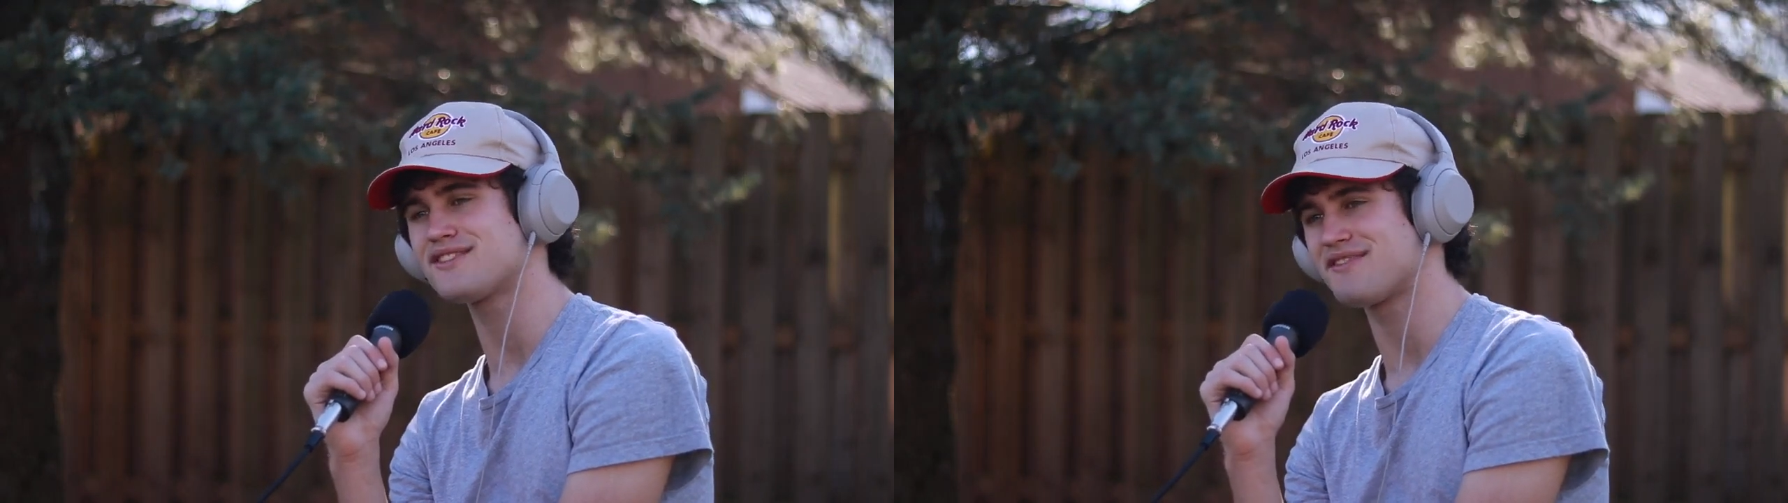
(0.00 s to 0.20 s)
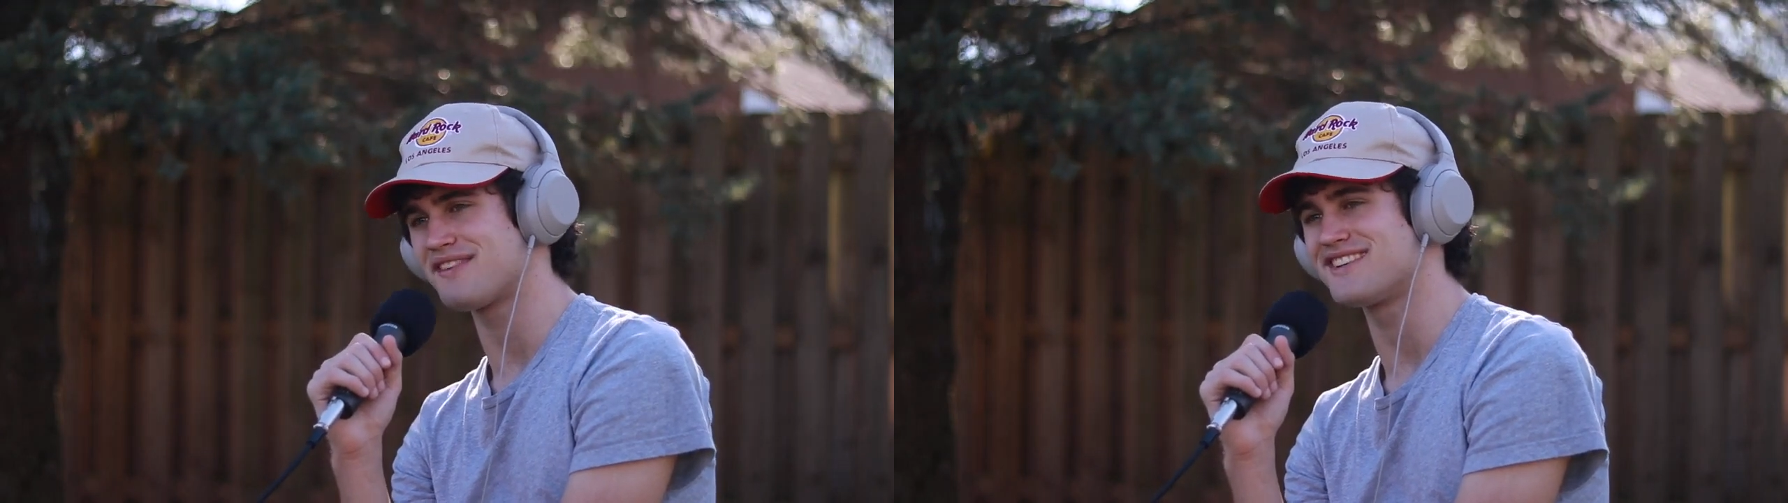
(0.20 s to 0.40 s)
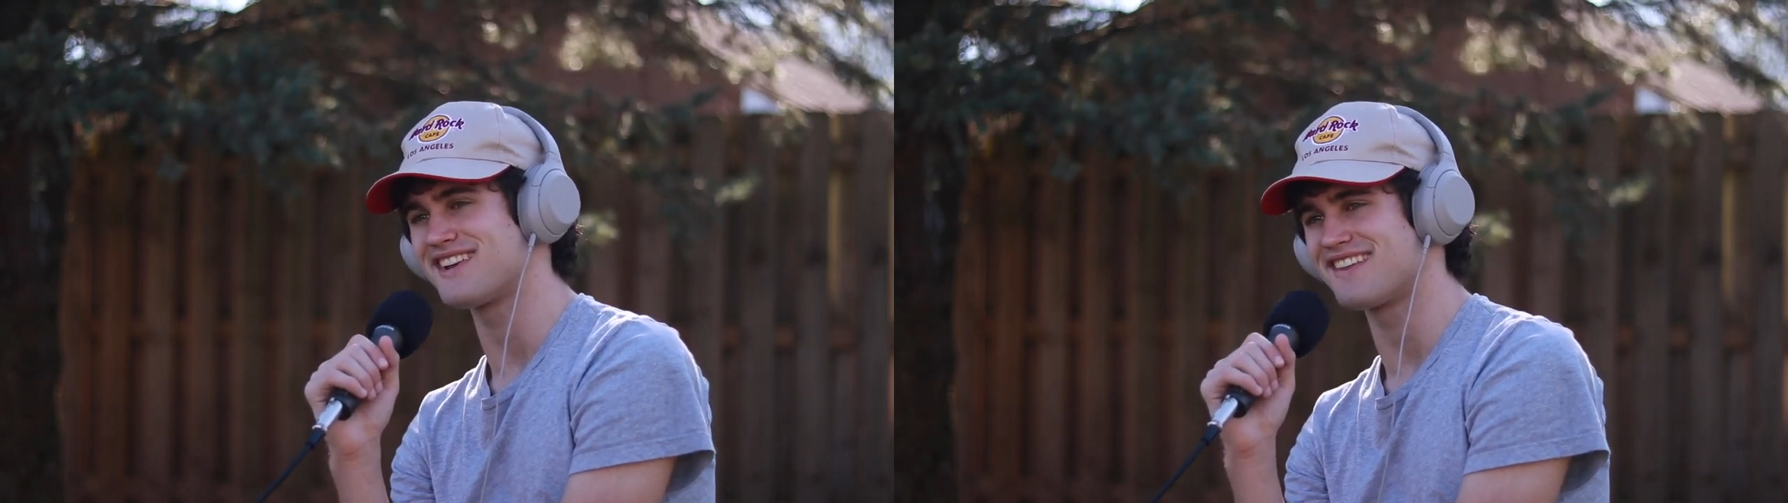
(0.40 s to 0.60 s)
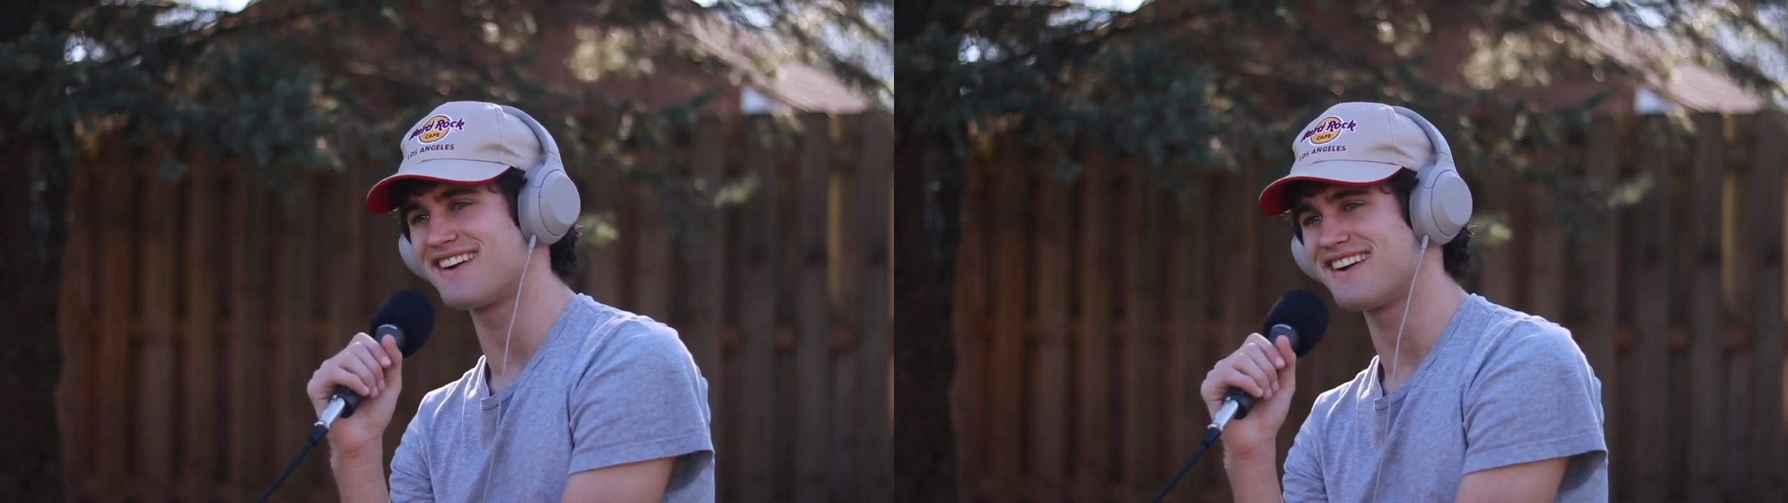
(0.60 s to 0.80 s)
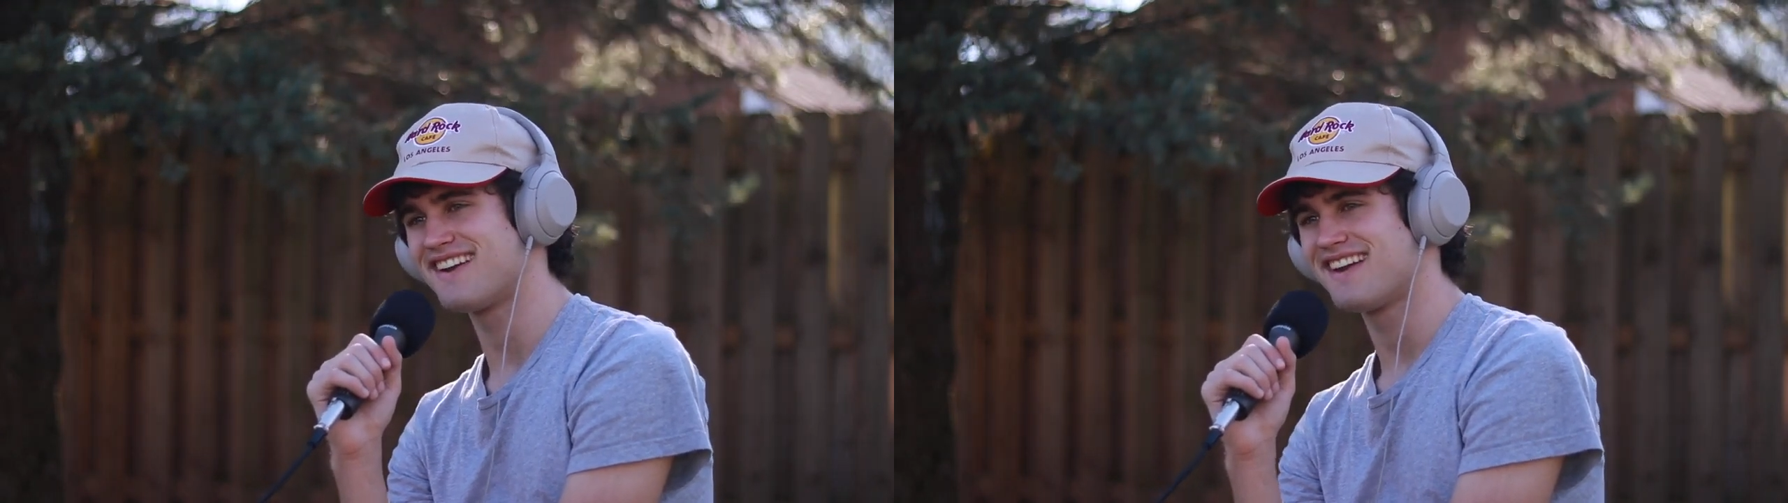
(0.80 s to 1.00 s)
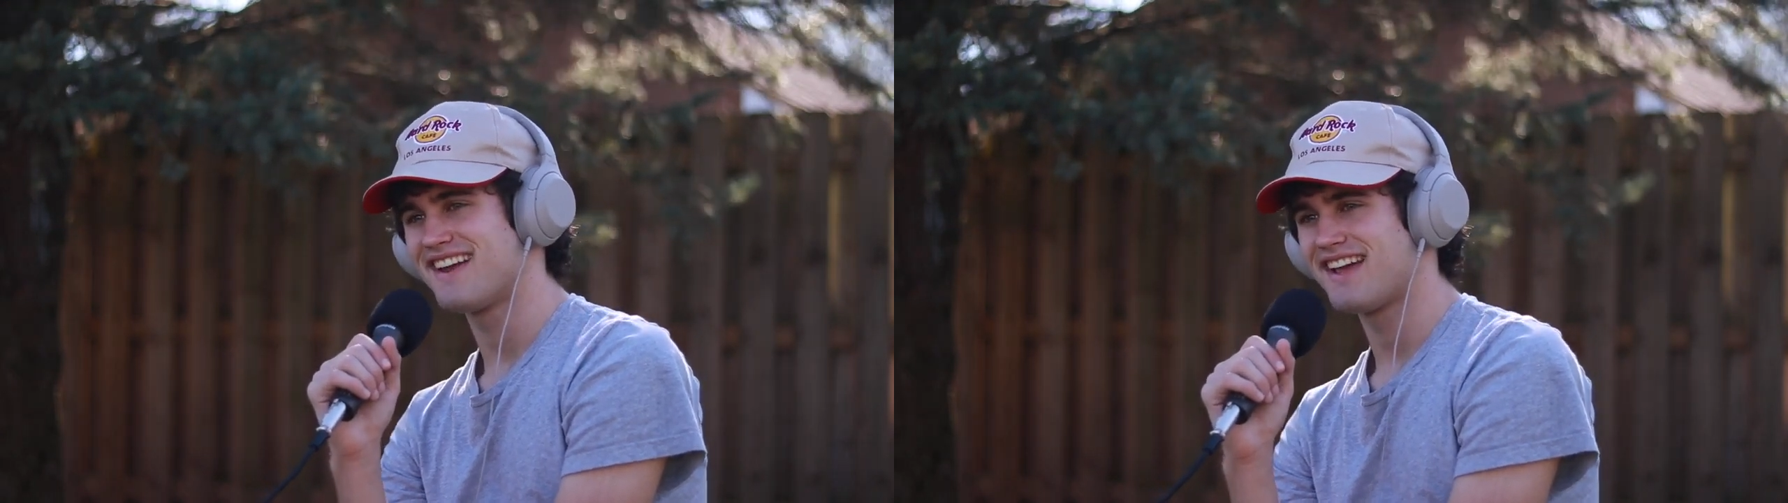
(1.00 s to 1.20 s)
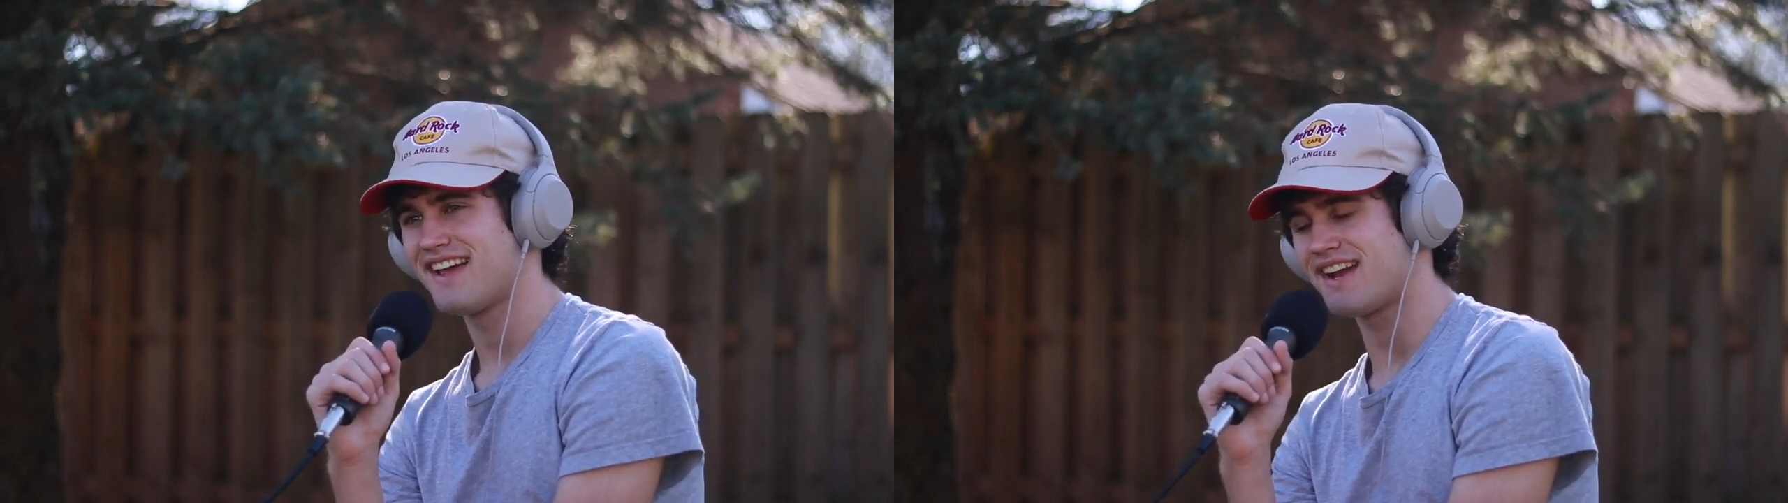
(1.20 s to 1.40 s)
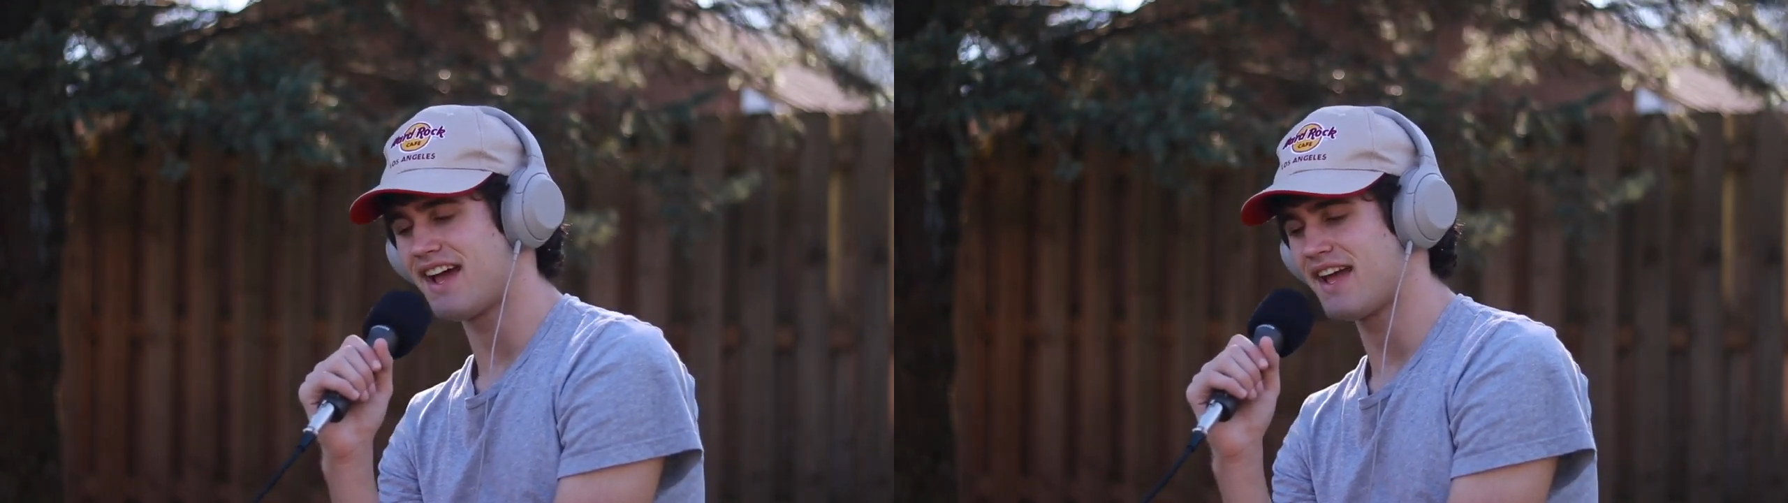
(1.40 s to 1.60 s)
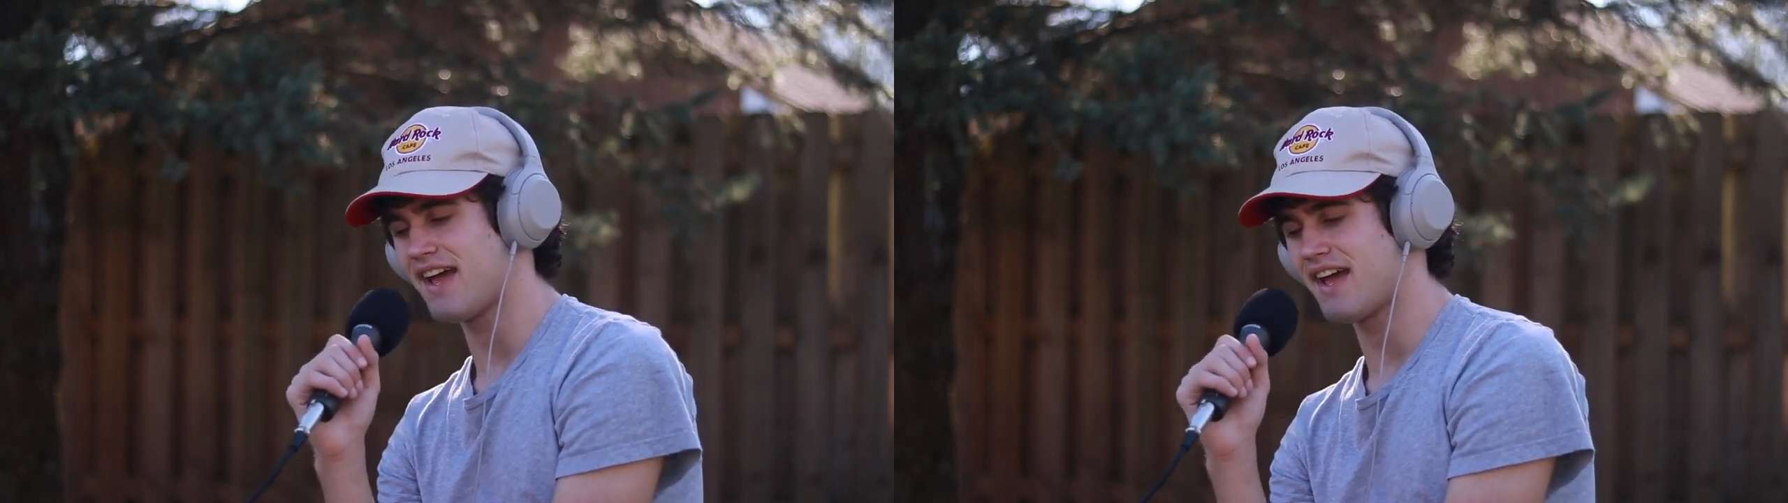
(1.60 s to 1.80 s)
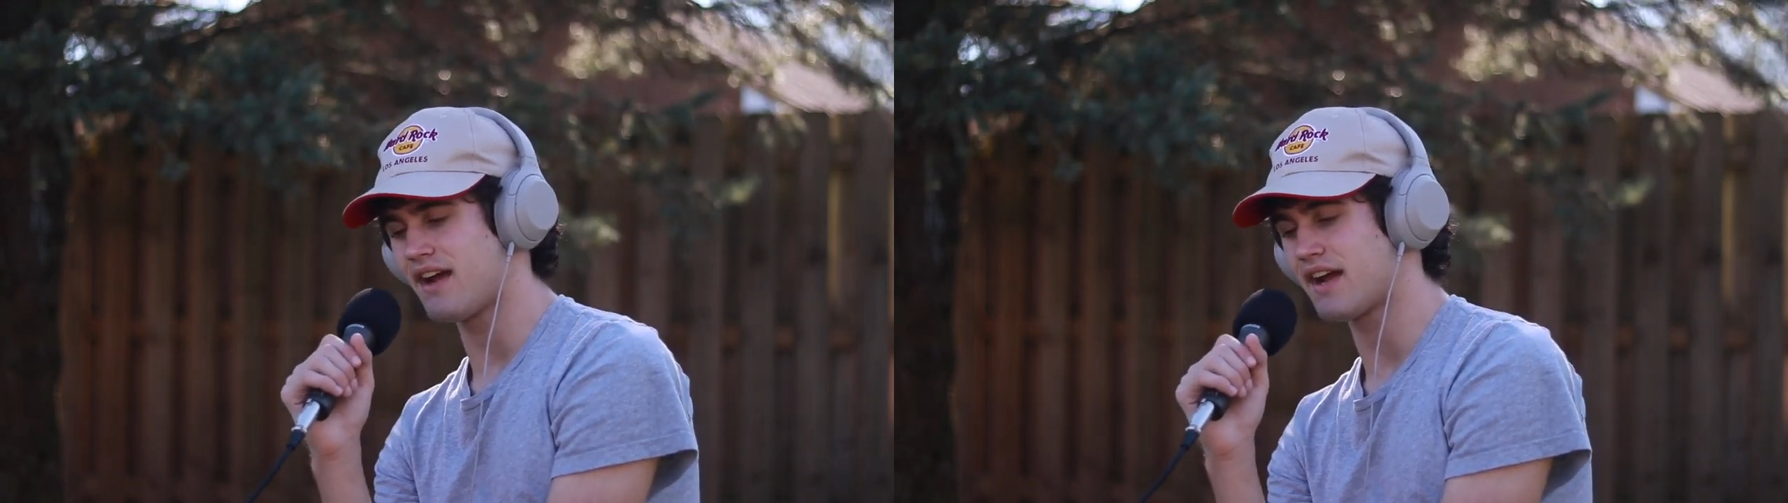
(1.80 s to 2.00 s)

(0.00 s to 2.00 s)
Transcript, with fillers: from each other, and I had